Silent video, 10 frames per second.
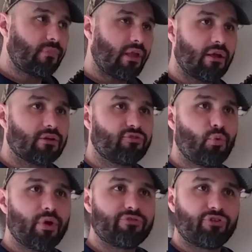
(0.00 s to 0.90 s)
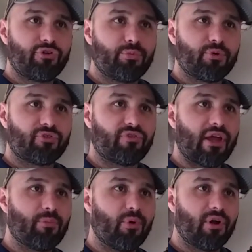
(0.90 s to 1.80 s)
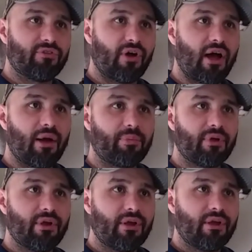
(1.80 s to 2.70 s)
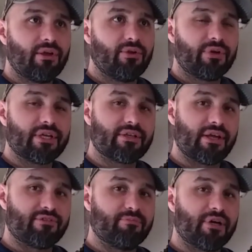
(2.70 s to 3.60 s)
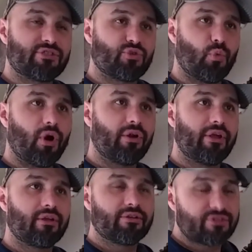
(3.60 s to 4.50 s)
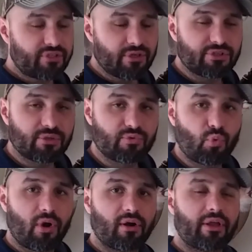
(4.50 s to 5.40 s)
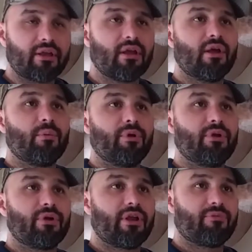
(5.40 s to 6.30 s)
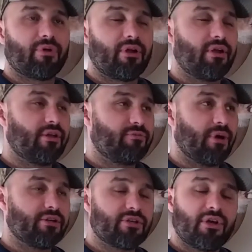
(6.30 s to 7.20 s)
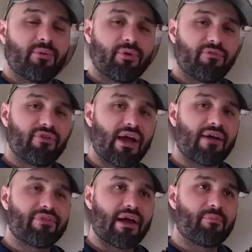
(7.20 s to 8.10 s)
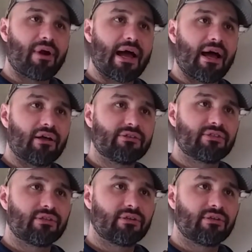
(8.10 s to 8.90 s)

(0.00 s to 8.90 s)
because the winds are a little more stable on top. You don't get as much swirling. Still some swirling, but you don't get as much. But if you have that browse,